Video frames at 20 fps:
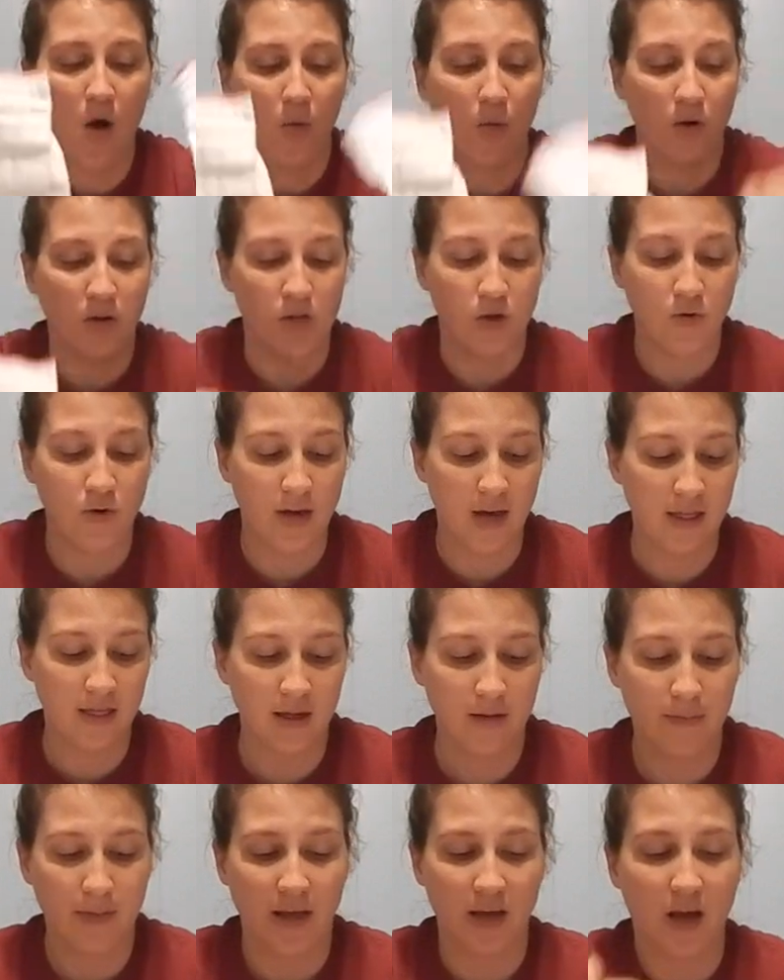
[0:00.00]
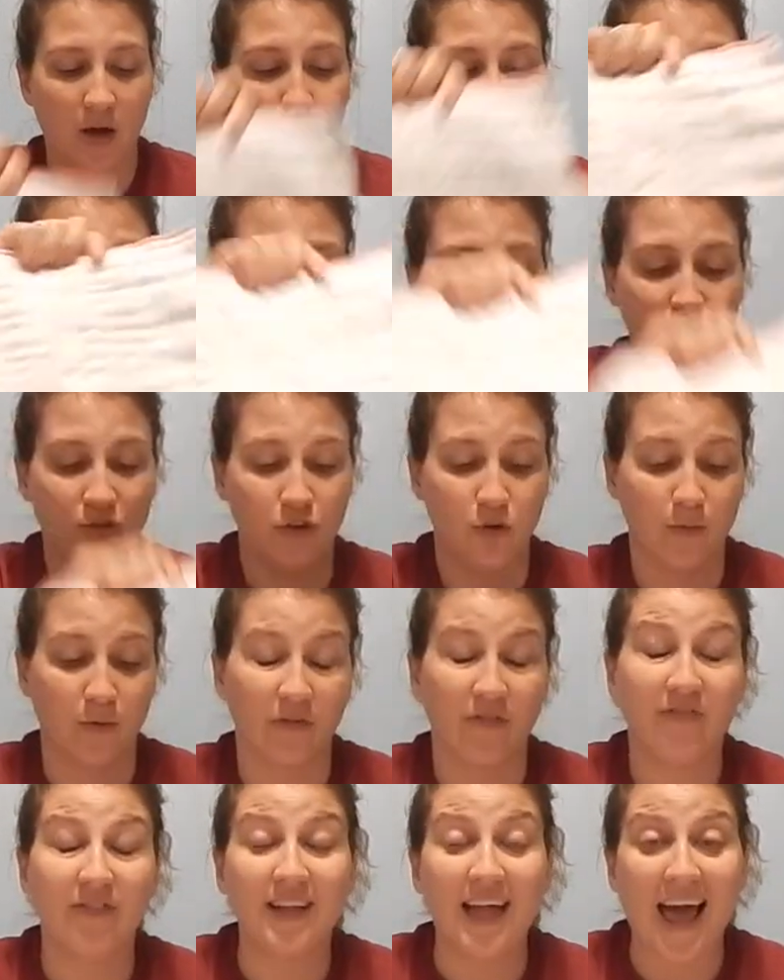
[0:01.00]
When you get them, they come really
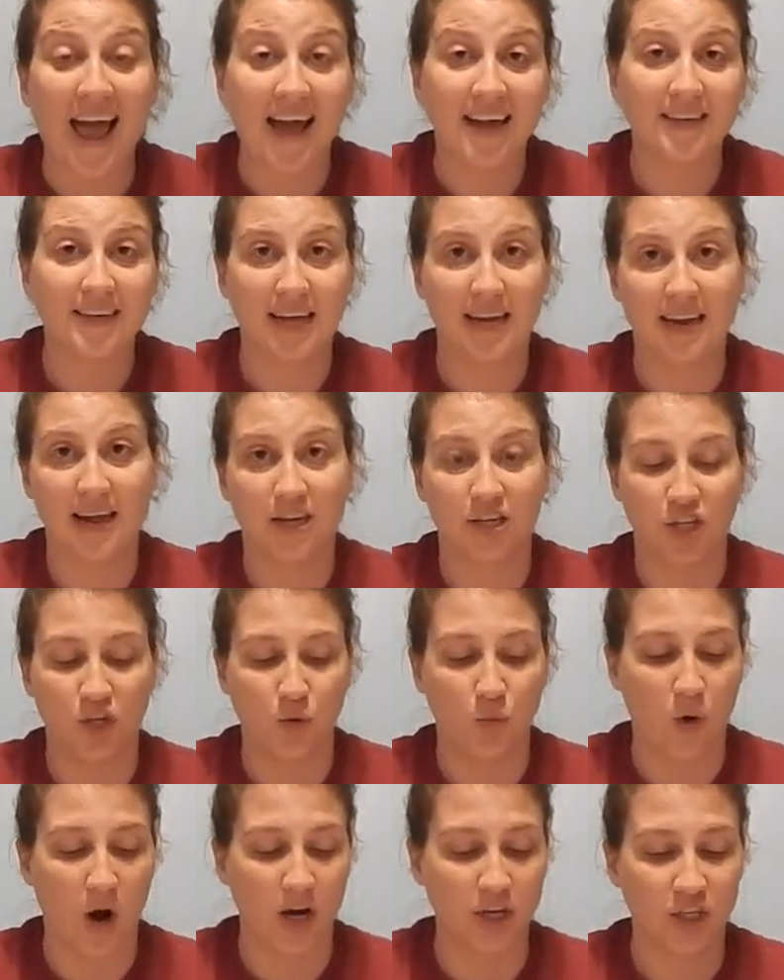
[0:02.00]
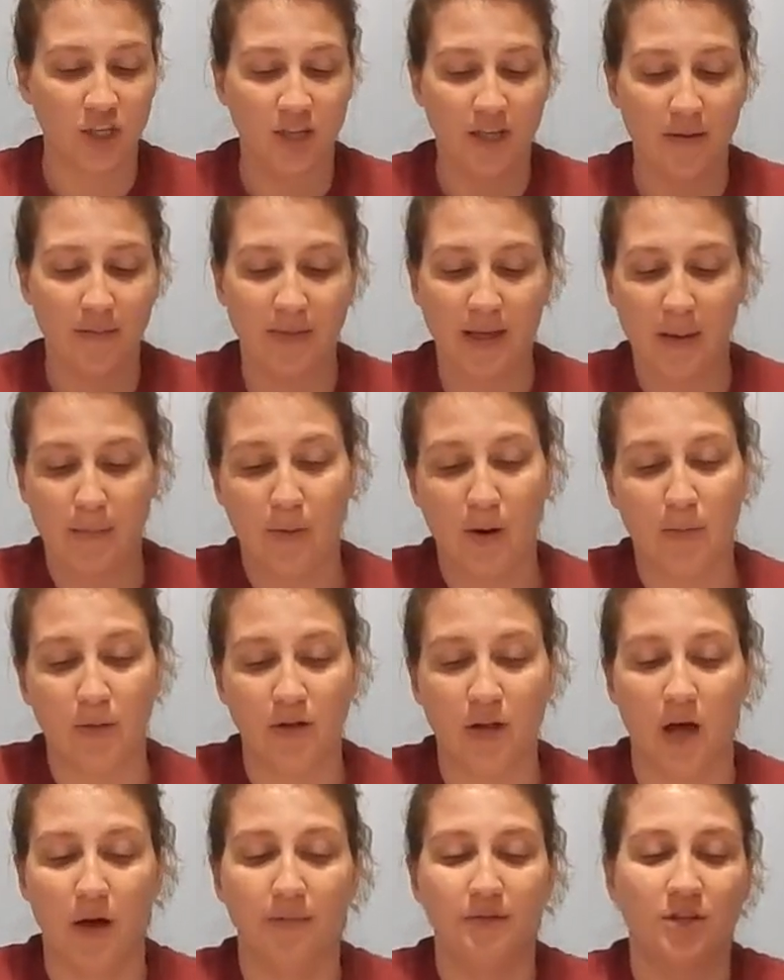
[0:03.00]
super flat, and as you wash them, they
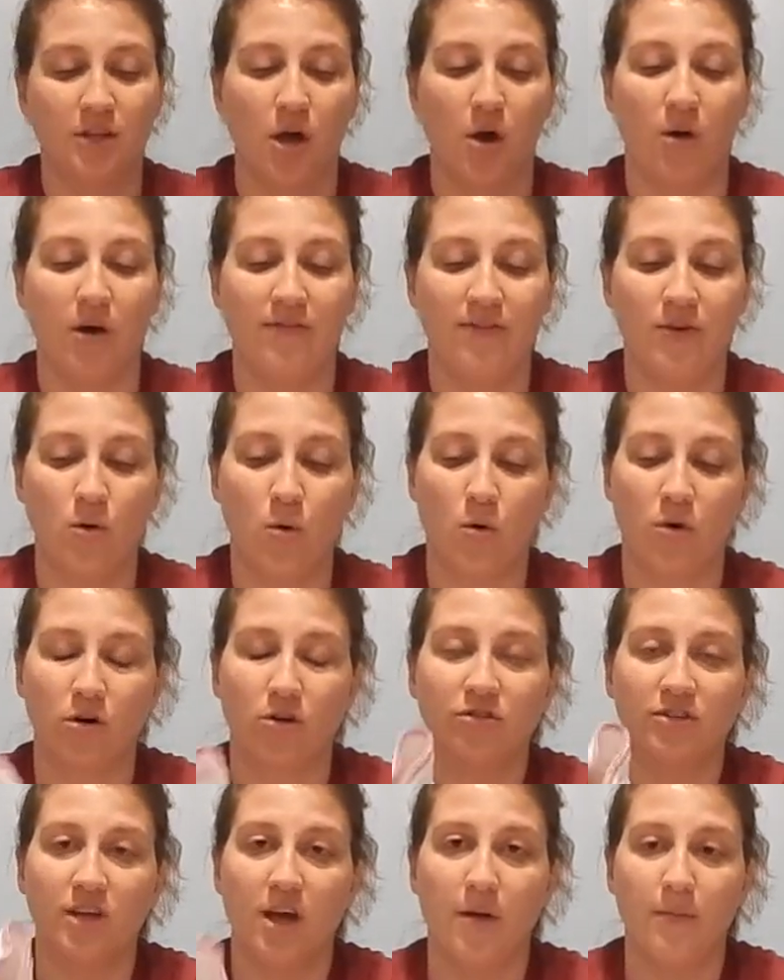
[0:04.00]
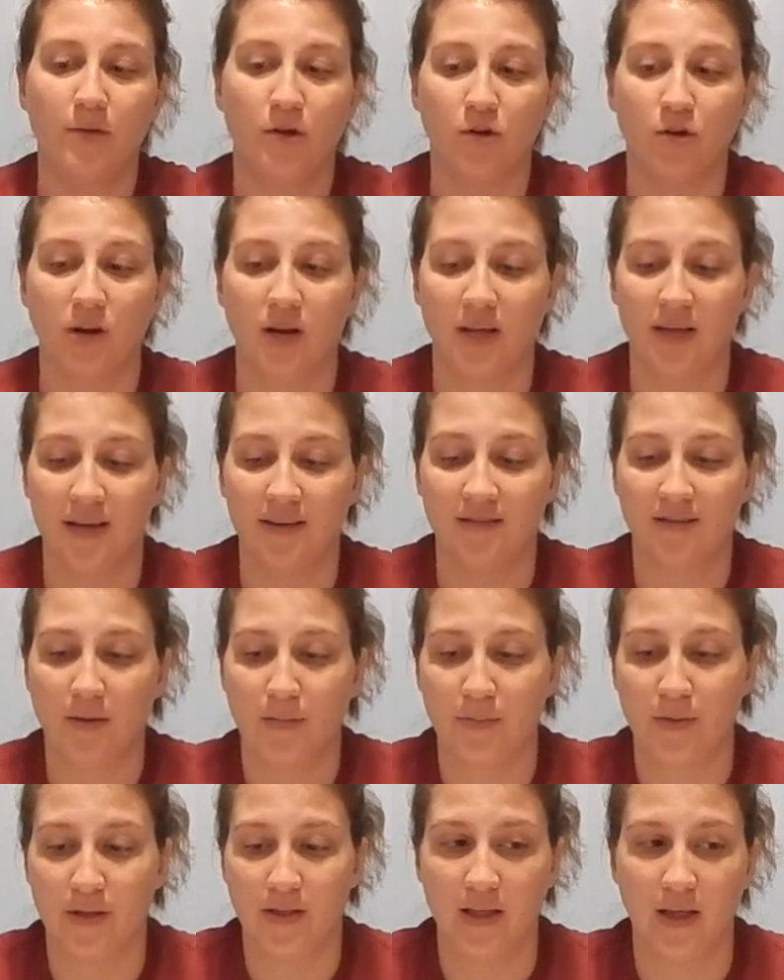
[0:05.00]
bubble up. So if you order some, you're going to get
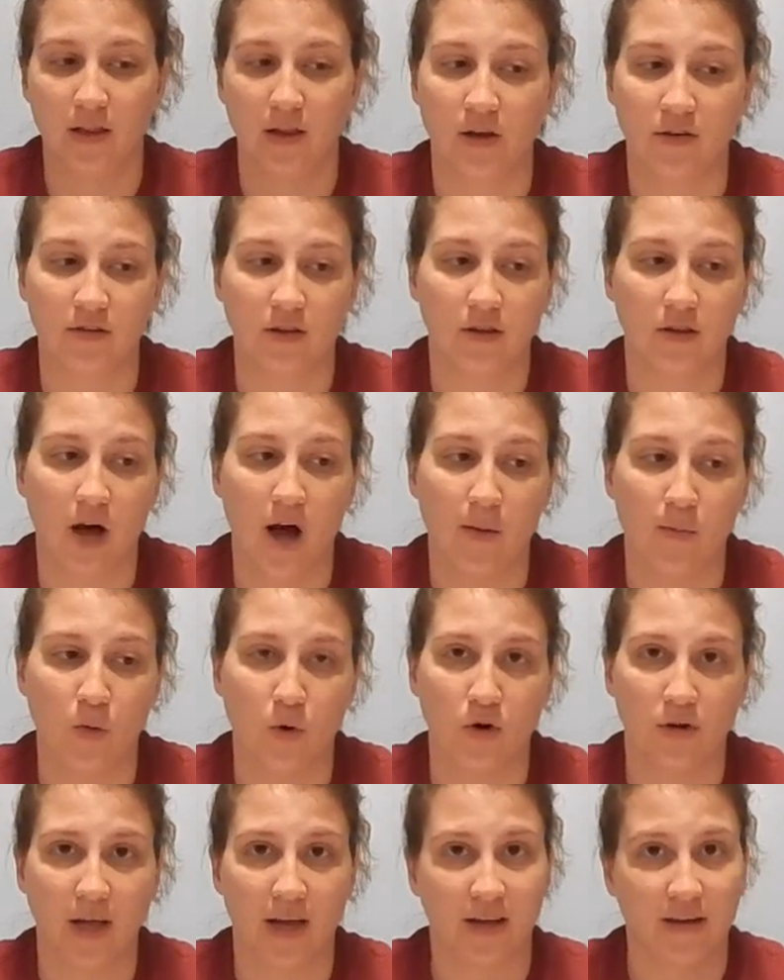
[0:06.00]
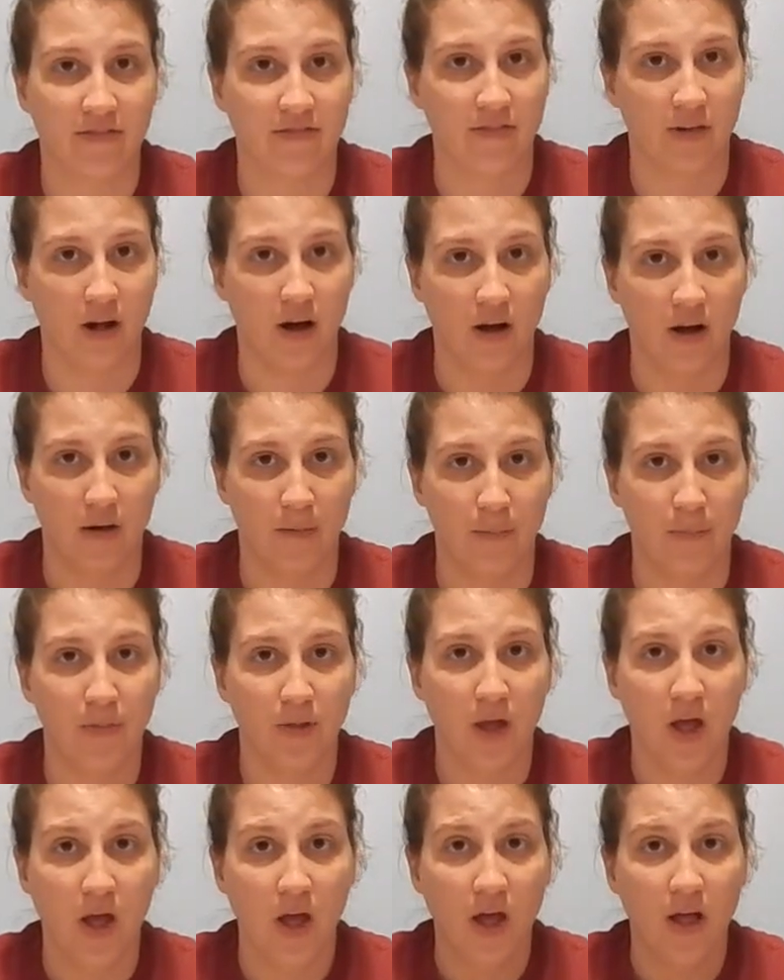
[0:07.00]
something that looks a lot more like
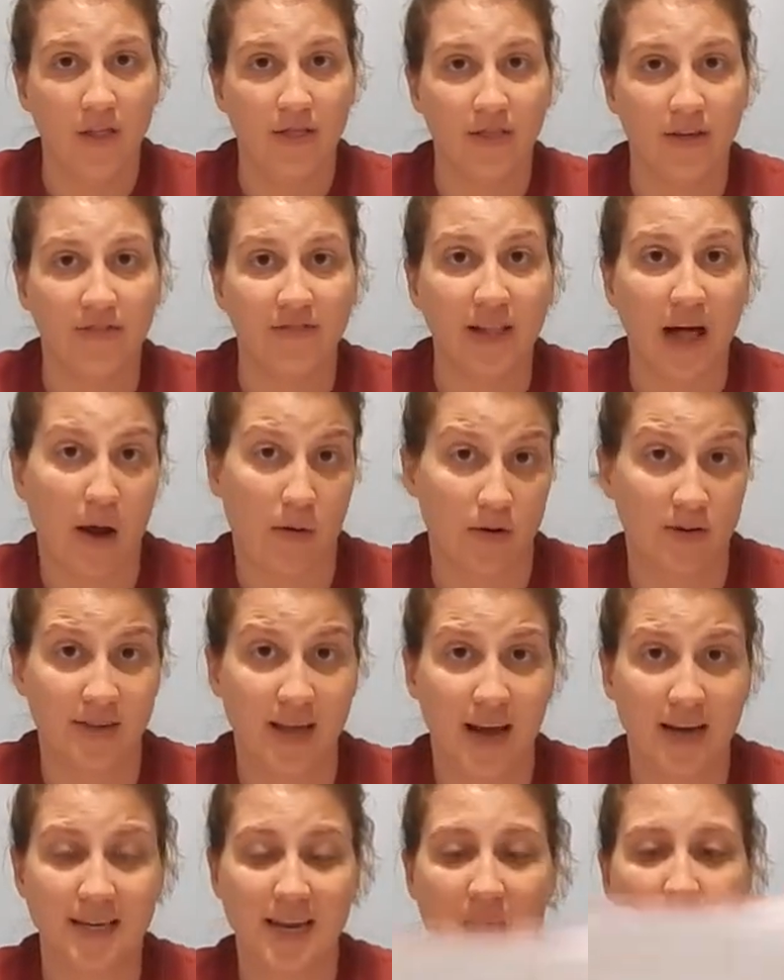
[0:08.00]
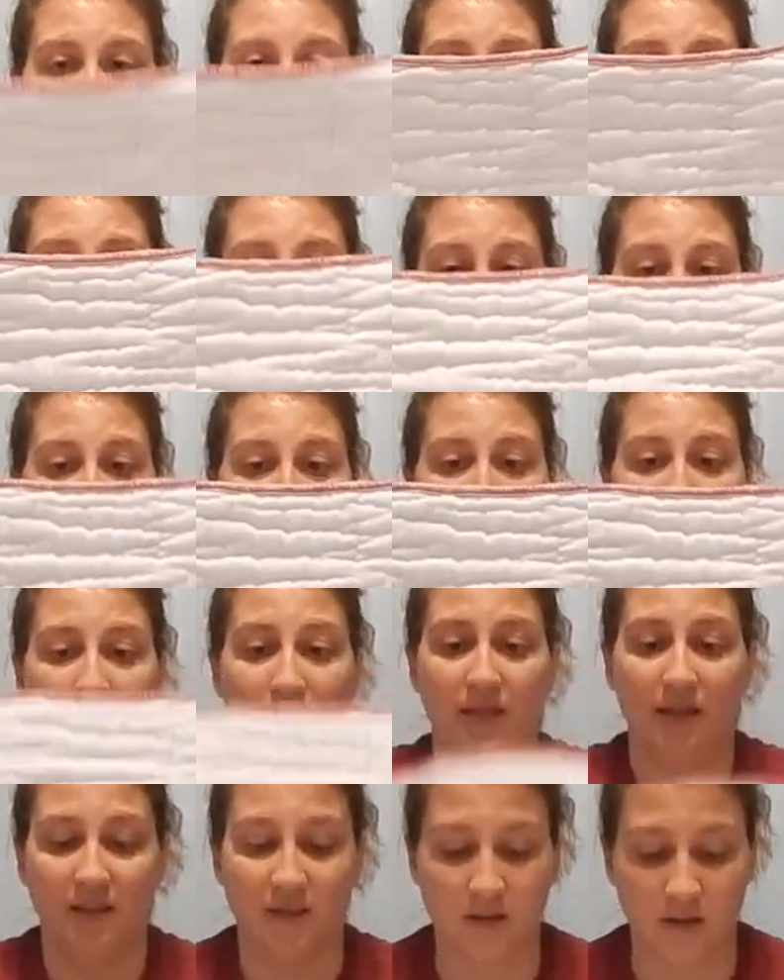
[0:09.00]
the flour sack towel
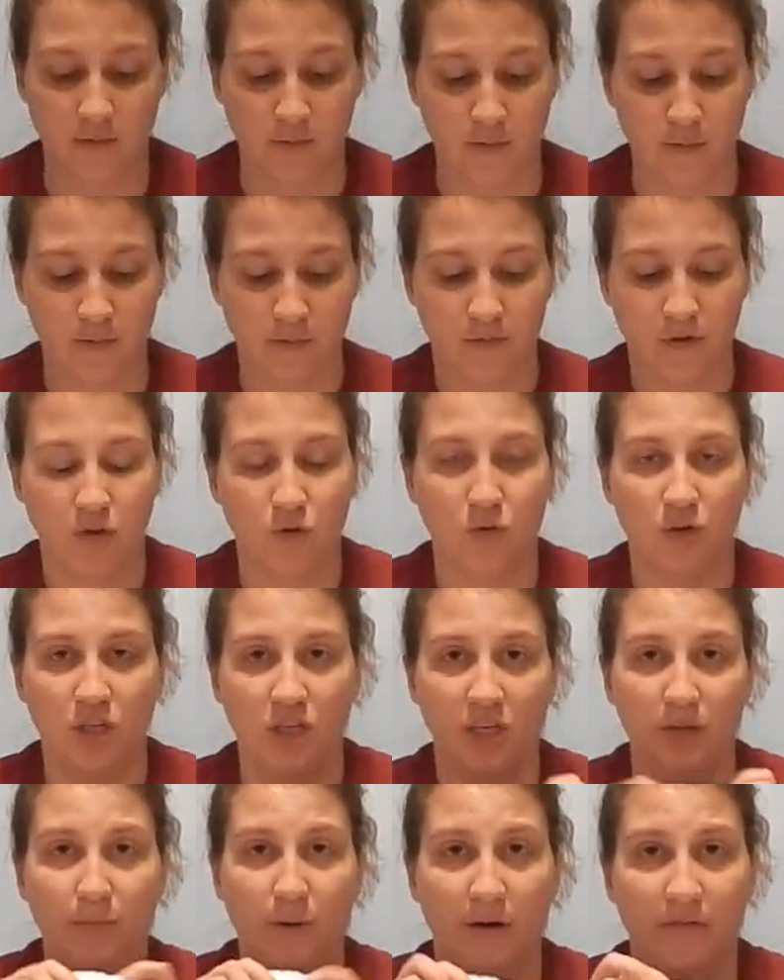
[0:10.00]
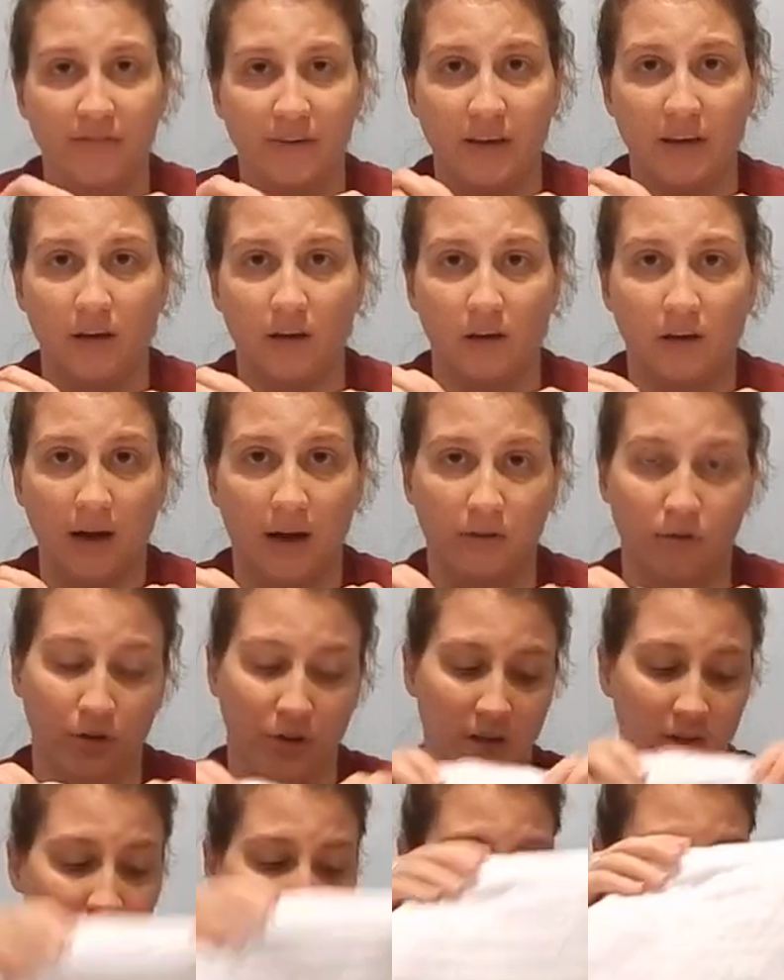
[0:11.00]
than this squishy, puffy,
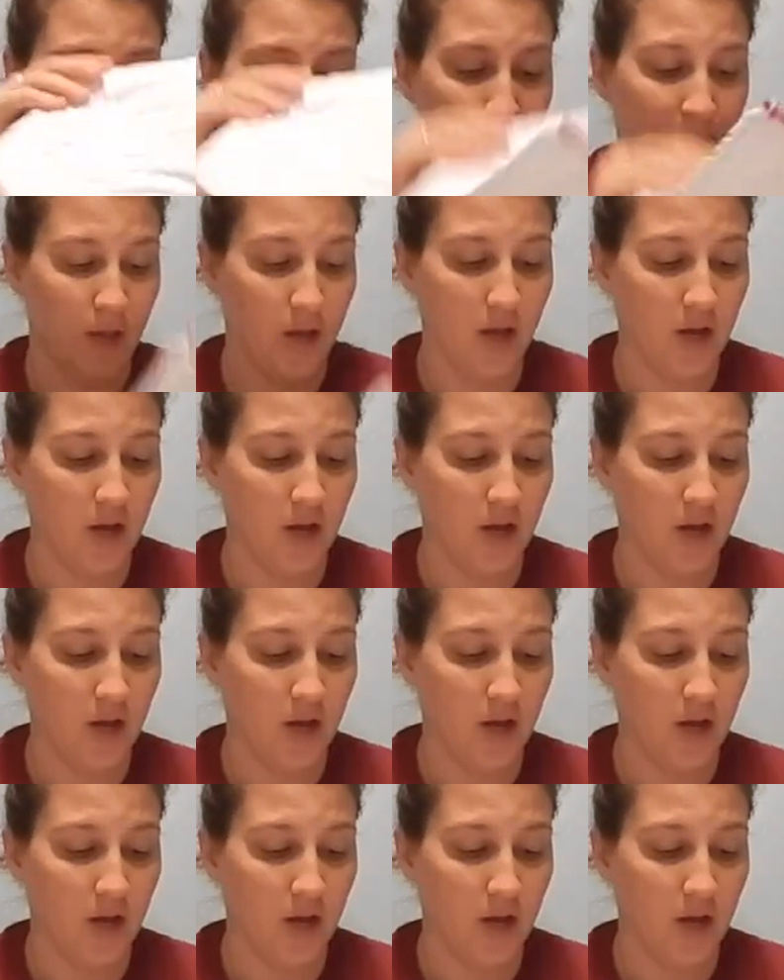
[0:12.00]
cloud-looking thing.